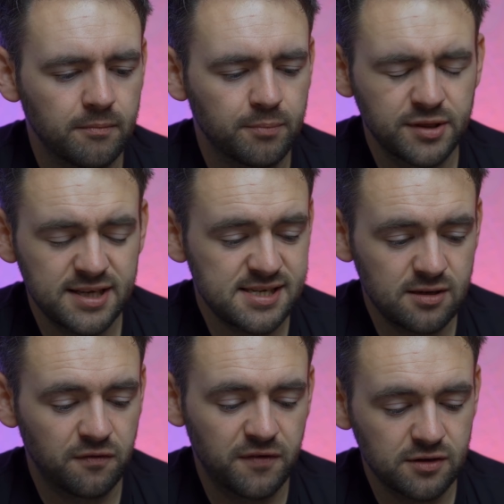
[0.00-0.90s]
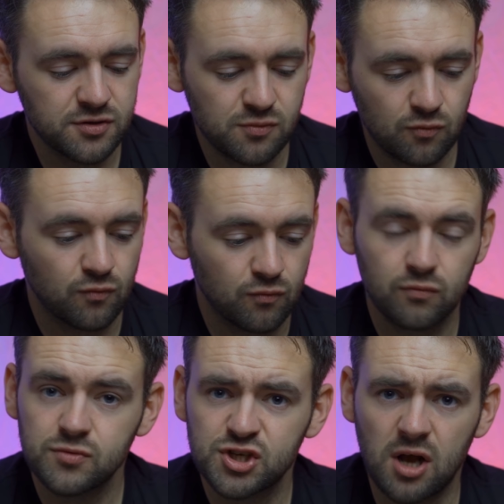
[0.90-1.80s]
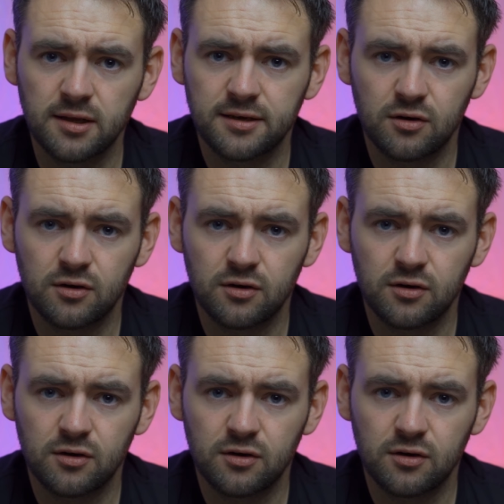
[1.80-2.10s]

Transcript: But this still feels solid